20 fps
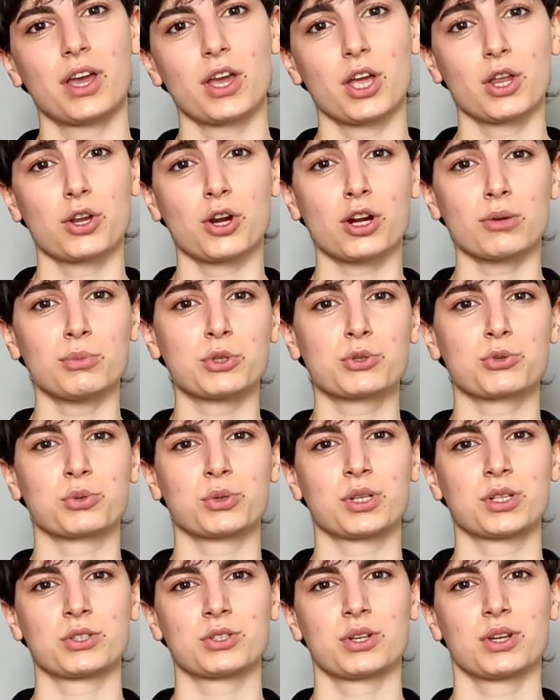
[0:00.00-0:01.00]
In
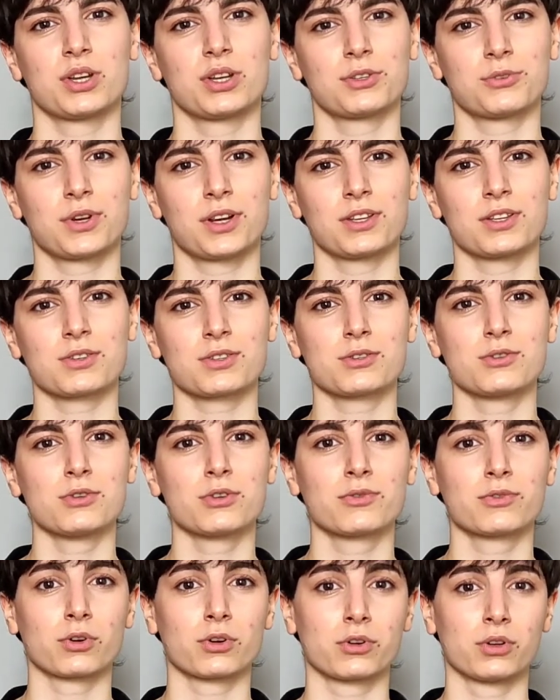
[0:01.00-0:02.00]
arbitrage, traders
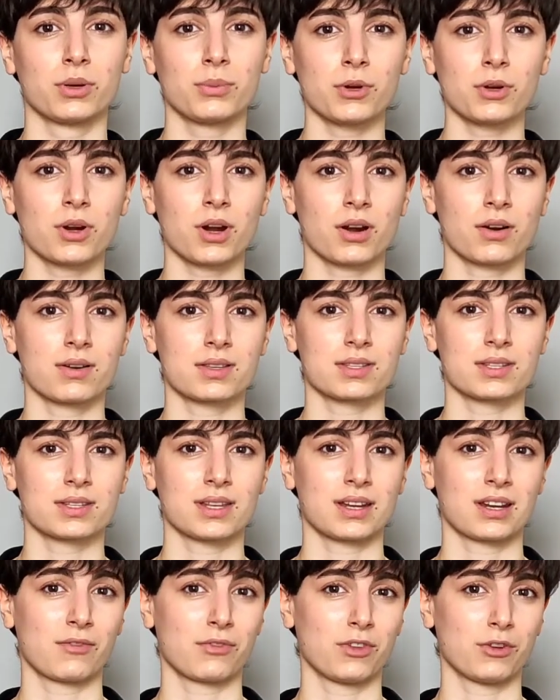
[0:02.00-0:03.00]
look for cryptocurrencies
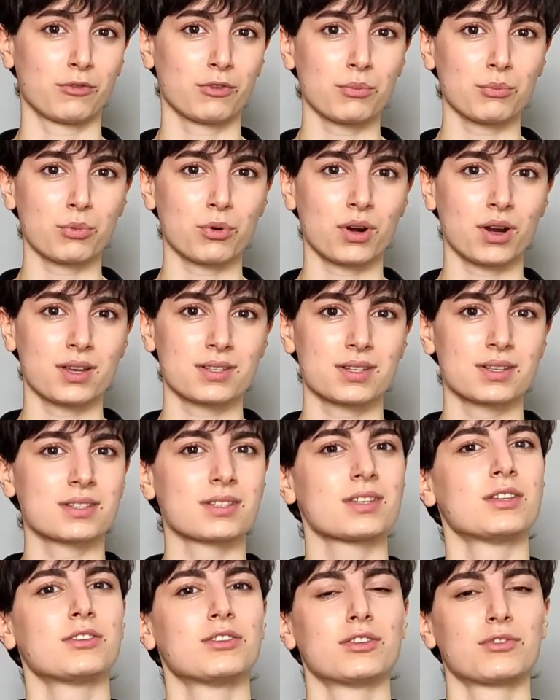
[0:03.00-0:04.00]
that have different prices
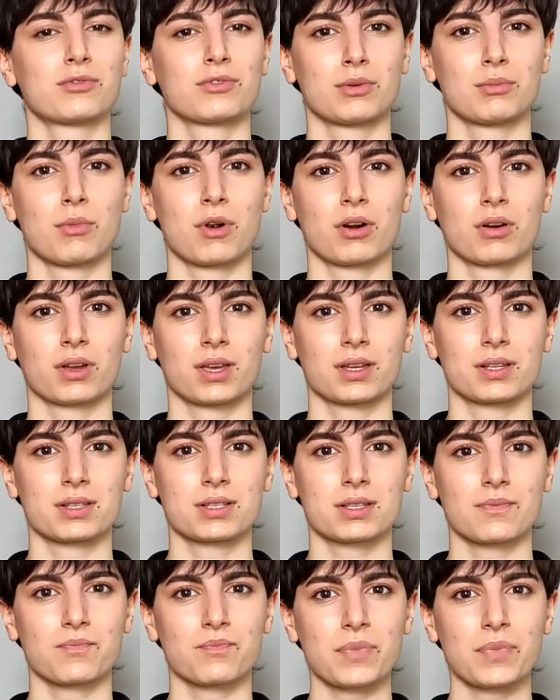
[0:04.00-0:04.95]
in different markets.